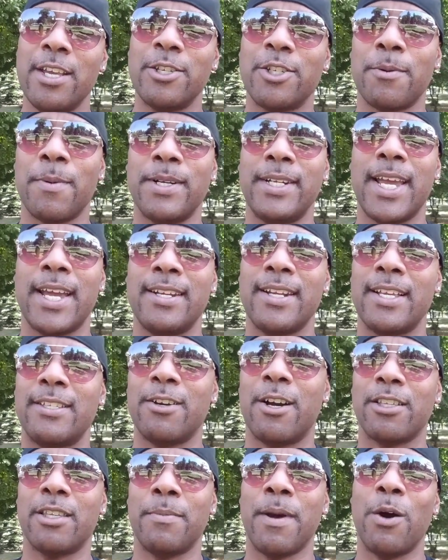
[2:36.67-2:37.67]
So my dad and I
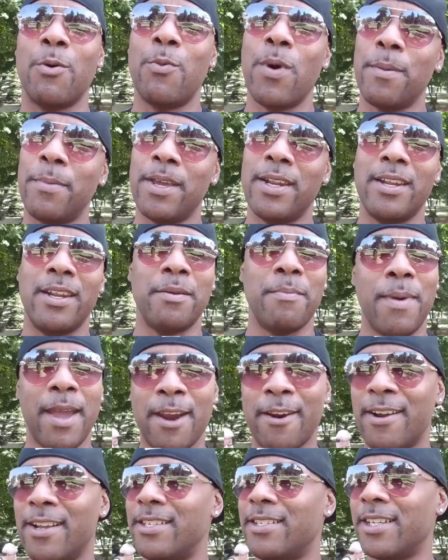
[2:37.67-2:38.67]
talked about women and
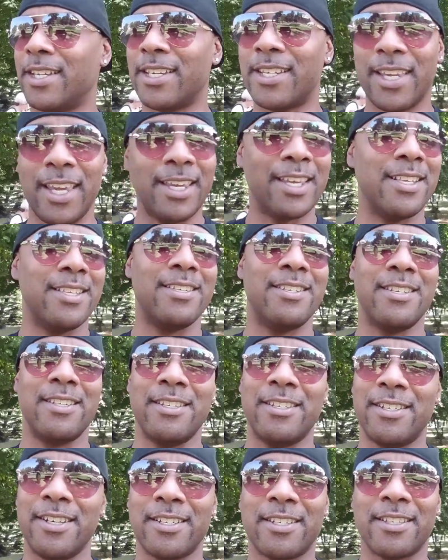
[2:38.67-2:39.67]
marriage and kids
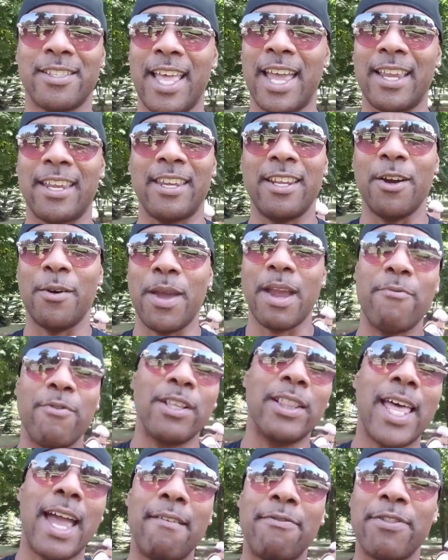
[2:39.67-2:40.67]
and just like,
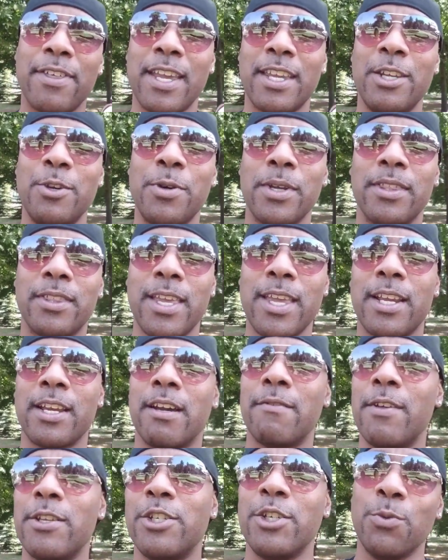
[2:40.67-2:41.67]
every life thing you can think
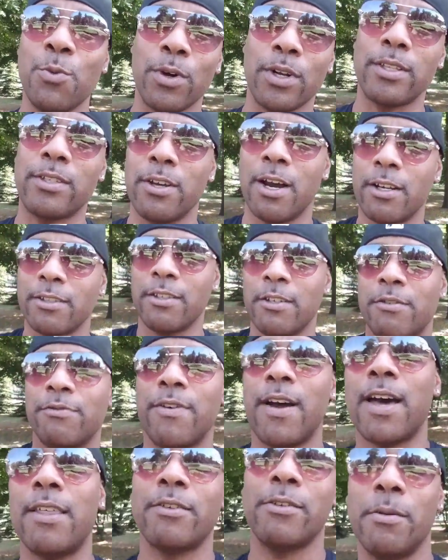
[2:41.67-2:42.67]
of that you'd want to talk to your
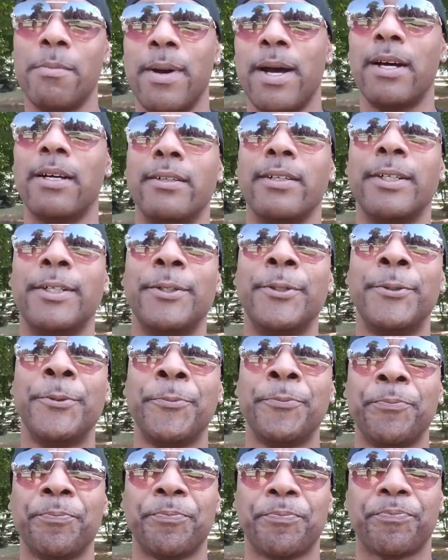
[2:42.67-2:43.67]
father about.
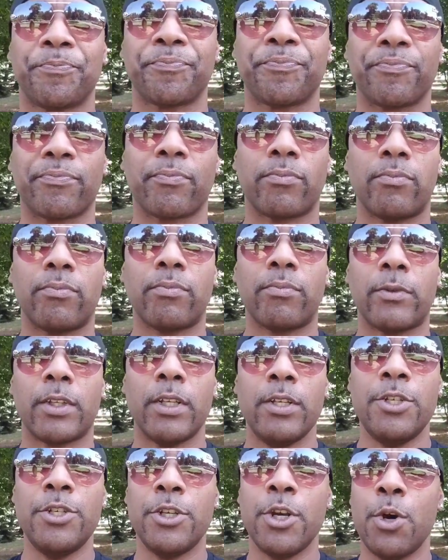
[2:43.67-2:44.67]

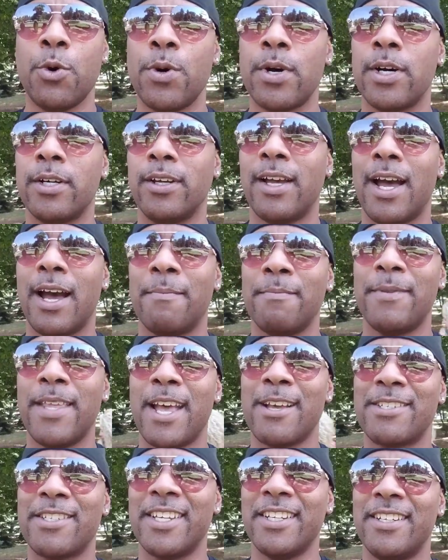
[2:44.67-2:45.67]
So I'm
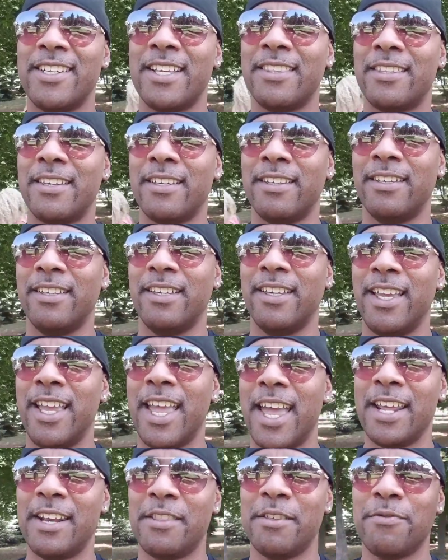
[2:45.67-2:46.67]
now sitting at the
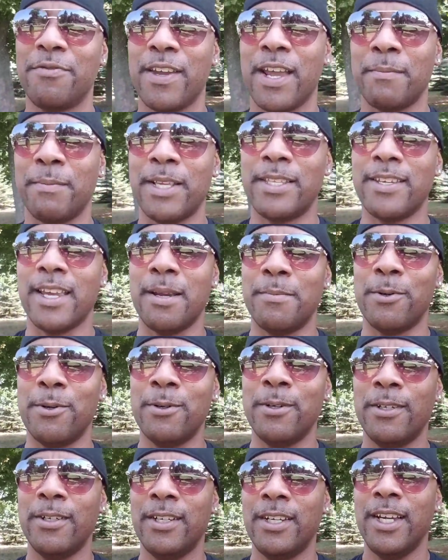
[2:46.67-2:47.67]
head of the family
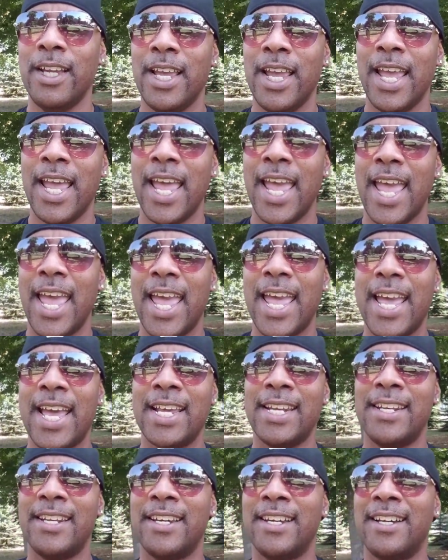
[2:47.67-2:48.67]
table,
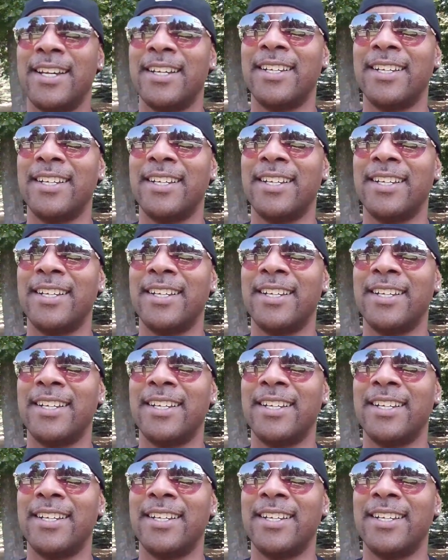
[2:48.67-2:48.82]
and